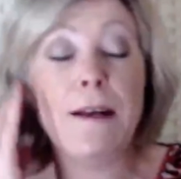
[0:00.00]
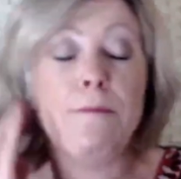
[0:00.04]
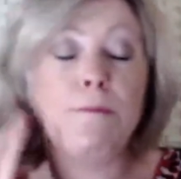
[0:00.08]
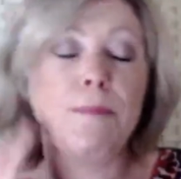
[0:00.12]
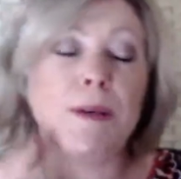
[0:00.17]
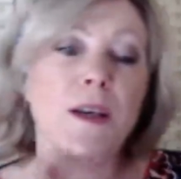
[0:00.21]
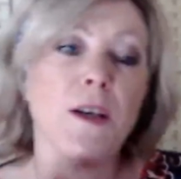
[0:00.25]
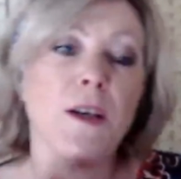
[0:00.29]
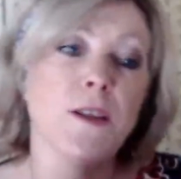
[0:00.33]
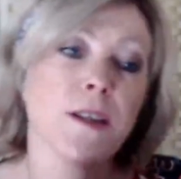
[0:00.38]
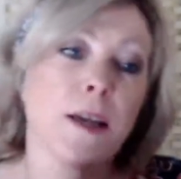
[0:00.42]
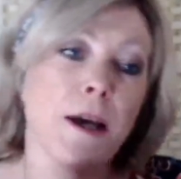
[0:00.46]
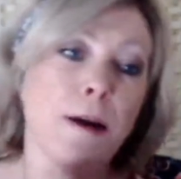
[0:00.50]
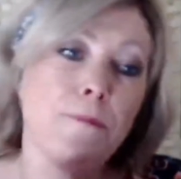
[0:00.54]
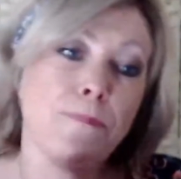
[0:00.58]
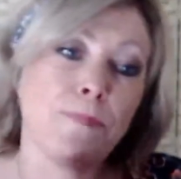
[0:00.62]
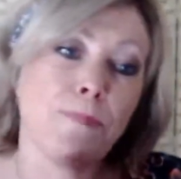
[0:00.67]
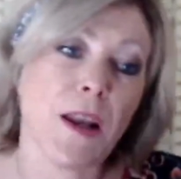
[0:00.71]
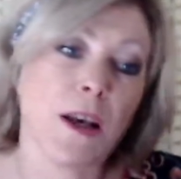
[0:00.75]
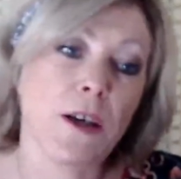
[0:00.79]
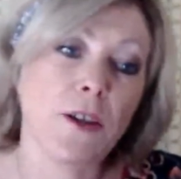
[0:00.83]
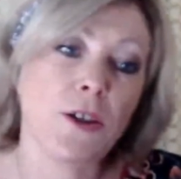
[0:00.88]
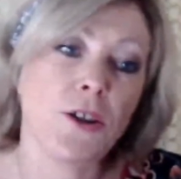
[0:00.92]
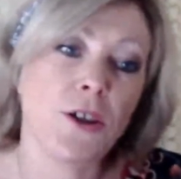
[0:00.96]
because,
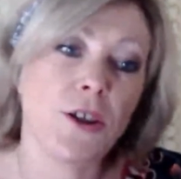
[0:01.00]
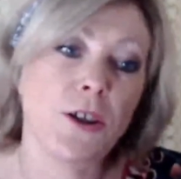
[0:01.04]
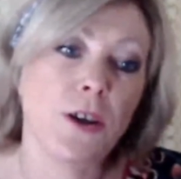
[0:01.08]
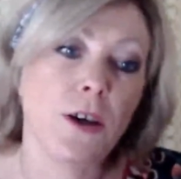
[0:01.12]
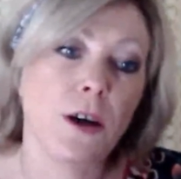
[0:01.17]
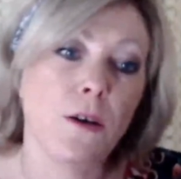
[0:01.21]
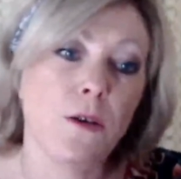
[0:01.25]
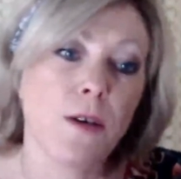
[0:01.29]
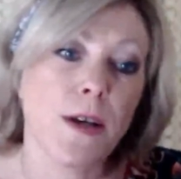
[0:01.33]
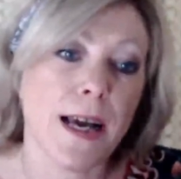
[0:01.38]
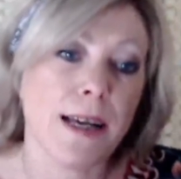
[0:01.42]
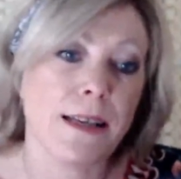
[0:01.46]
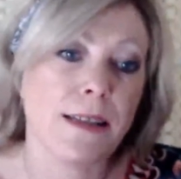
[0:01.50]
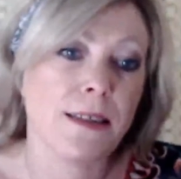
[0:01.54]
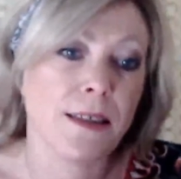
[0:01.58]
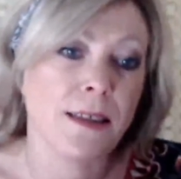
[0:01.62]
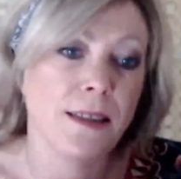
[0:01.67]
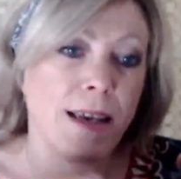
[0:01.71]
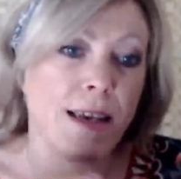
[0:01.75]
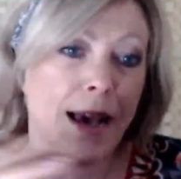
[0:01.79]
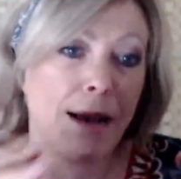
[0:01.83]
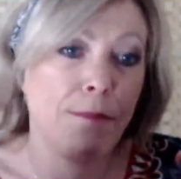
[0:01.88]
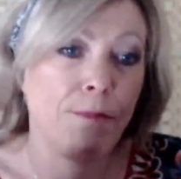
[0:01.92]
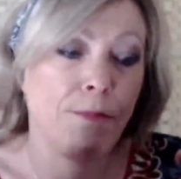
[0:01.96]
as you know, getting to
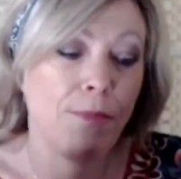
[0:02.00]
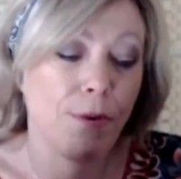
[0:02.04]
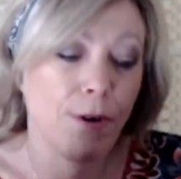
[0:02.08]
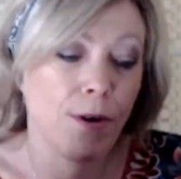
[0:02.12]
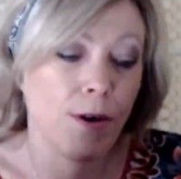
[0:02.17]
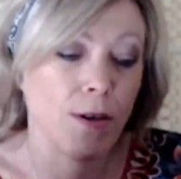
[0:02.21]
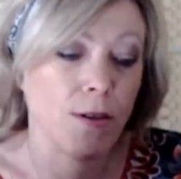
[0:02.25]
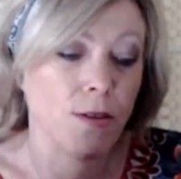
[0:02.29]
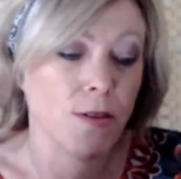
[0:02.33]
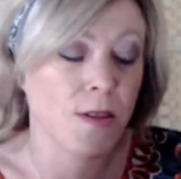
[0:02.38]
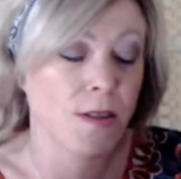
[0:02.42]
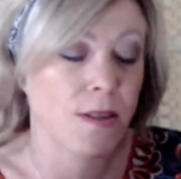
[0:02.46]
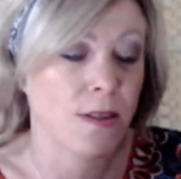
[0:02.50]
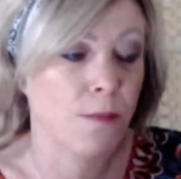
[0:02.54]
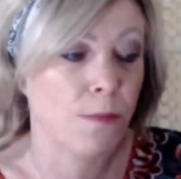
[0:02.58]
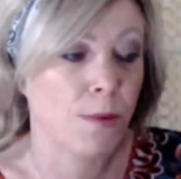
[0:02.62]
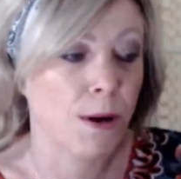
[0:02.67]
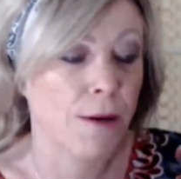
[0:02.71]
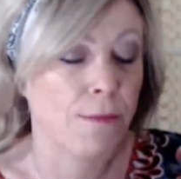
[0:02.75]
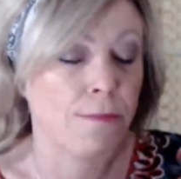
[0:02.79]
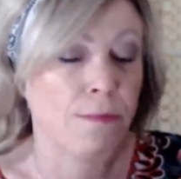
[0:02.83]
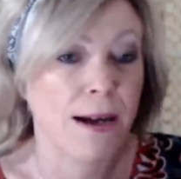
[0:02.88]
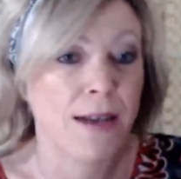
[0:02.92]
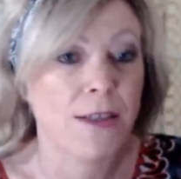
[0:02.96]
the Empress is
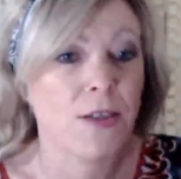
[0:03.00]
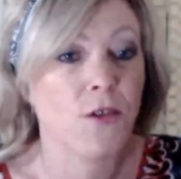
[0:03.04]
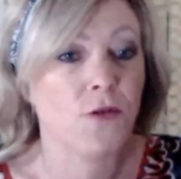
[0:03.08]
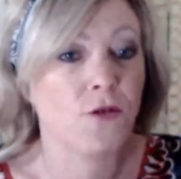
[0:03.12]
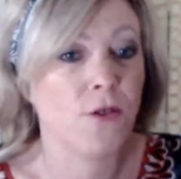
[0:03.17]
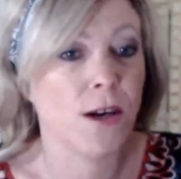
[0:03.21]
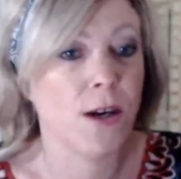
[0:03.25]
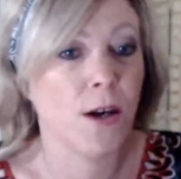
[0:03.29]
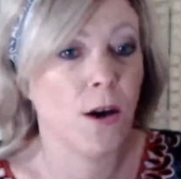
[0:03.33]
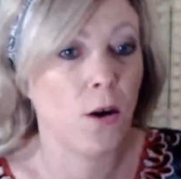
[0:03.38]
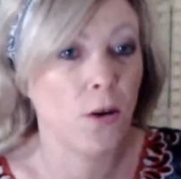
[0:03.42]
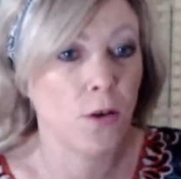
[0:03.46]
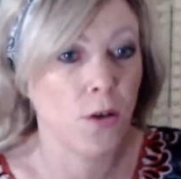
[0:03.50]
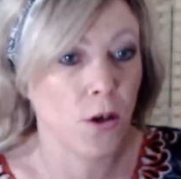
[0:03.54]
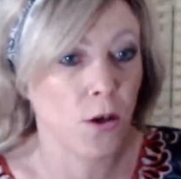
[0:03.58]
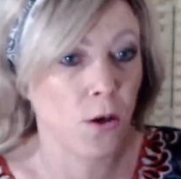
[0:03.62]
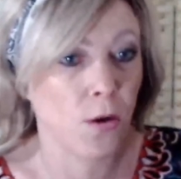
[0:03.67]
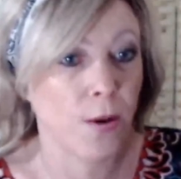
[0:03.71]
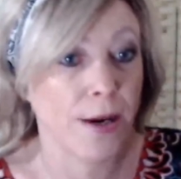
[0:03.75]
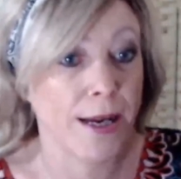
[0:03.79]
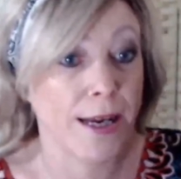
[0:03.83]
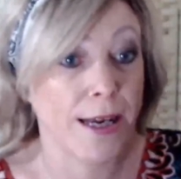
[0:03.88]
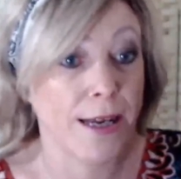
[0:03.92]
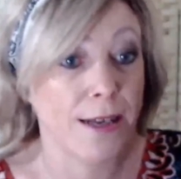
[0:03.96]
about mastering all your
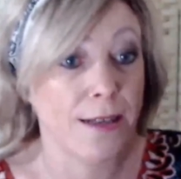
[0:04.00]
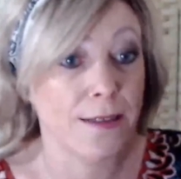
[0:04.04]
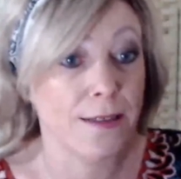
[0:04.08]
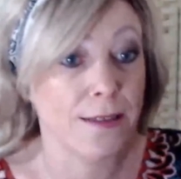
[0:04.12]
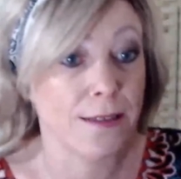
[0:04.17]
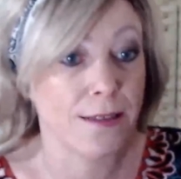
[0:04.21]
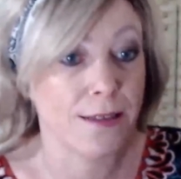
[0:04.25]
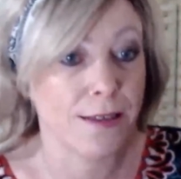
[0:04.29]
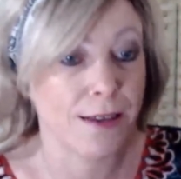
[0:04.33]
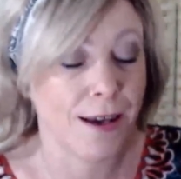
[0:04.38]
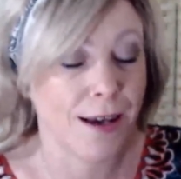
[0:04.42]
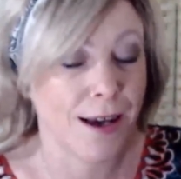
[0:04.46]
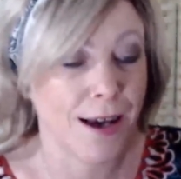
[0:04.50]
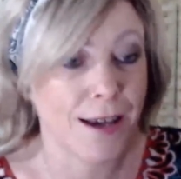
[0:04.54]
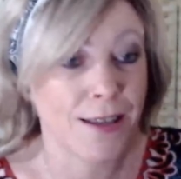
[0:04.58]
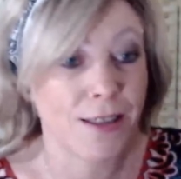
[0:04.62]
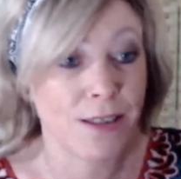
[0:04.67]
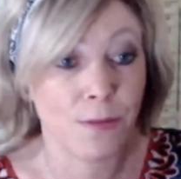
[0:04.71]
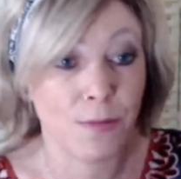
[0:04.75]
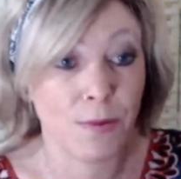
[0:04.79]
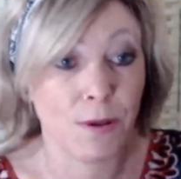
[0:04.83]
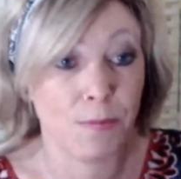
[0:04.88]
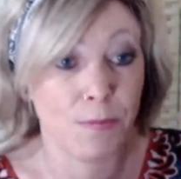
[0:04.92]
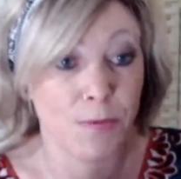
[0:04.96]
queens, yeah,
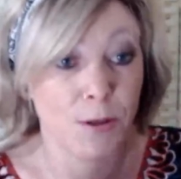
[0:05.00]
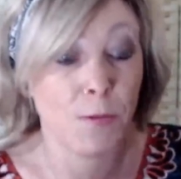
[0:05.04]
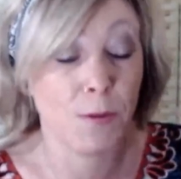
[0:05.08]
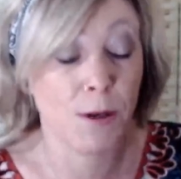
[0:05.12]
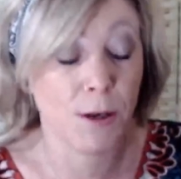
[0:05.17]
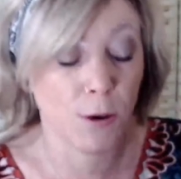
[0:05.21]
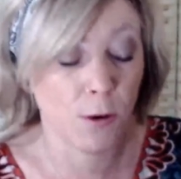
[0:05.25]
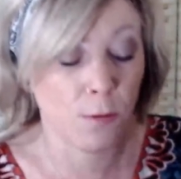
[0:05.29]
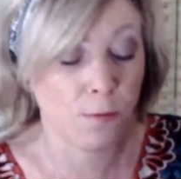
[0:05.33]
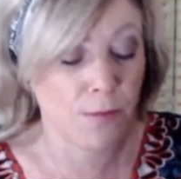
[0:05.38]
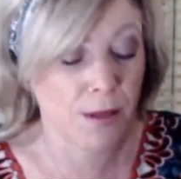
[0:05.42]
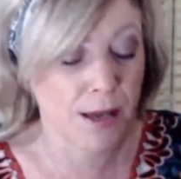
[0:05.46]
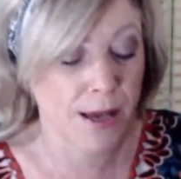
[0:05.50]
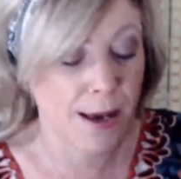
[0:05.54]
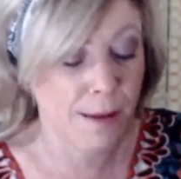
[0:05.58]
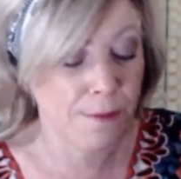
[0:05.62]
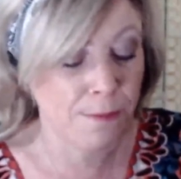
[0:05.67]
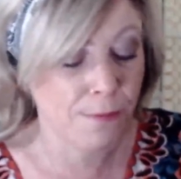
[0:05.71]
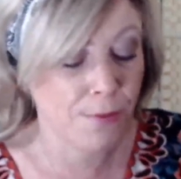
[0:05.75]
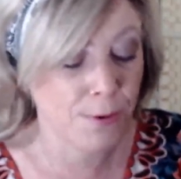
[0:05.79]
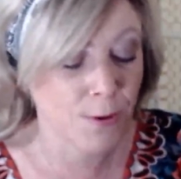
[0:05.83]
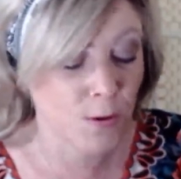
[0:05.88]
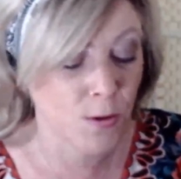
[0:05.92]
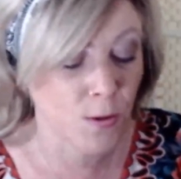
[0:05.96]
to become the
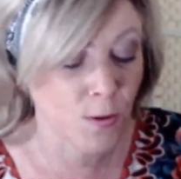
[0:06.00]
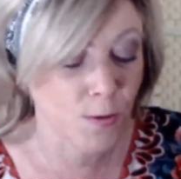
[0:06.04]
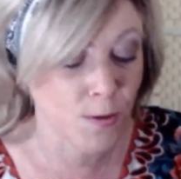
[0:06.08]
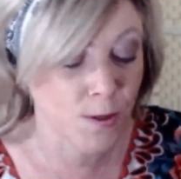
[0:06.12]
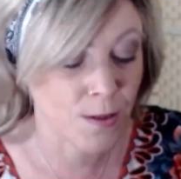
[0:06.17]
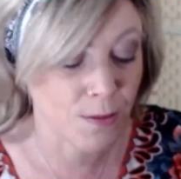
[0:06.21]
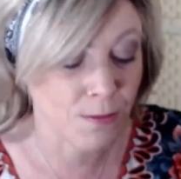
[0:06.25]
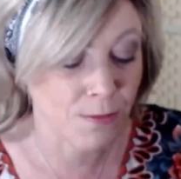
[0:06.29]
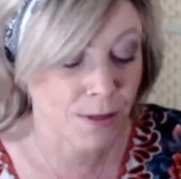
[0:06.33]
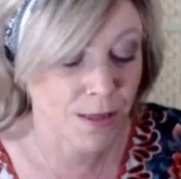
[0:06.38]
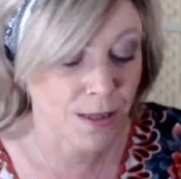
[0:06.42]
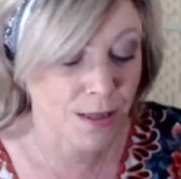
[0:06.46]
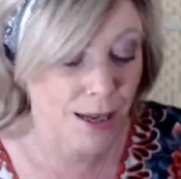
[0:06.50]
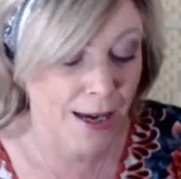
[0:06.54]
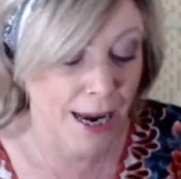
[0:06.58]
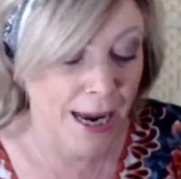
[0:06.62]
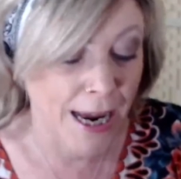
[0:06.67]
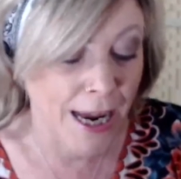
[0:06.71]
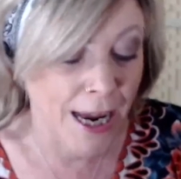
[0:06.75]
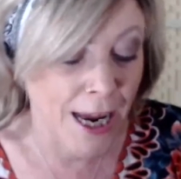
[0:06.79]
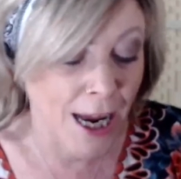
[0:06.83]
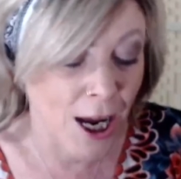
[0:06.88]
Empress ultimately.